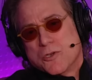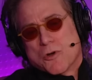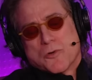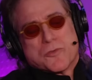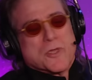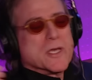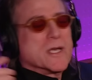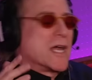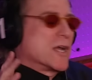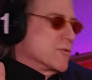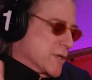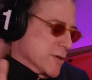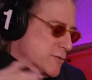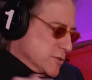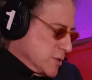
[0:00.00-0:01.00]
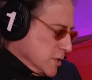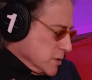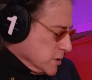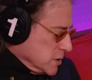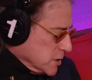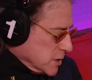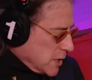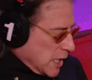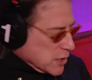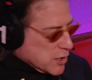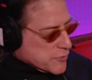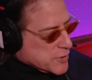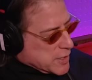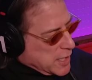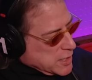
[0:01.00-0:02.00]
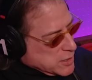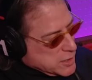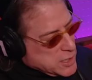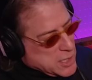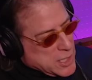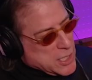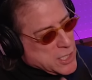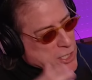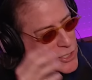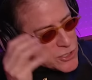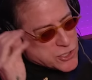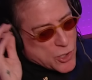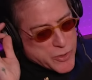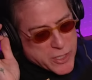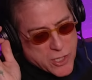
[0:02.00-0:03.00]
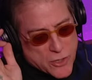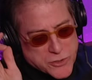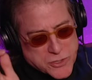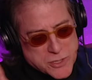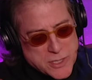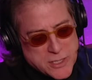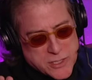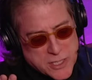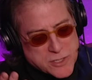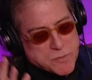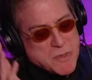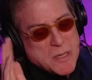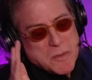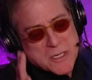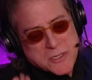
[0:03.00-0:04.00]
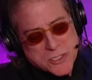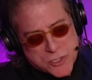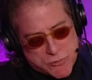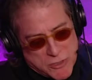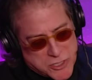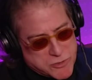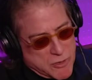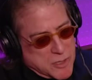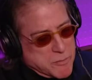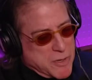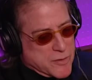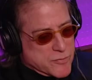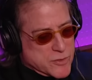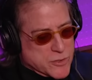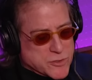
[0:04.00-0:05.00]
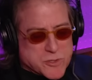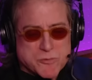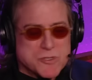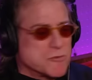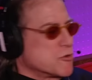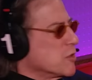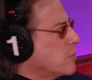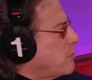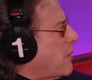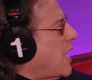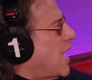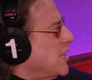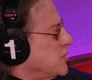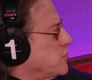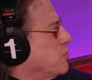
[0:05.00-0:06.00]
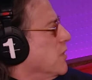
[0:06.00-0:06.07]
your own thing. I don't right. give a shit. Right. I love the guy, though. So he goes to, he says, meet me at this restaurant in Beverly Hills. It was a real posh